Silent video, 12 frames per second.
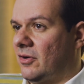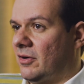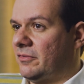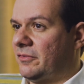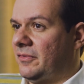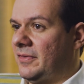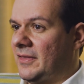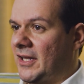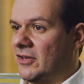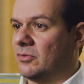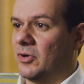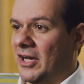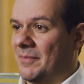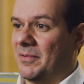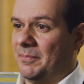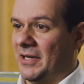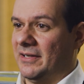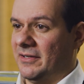of network
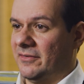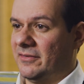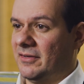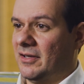capabilities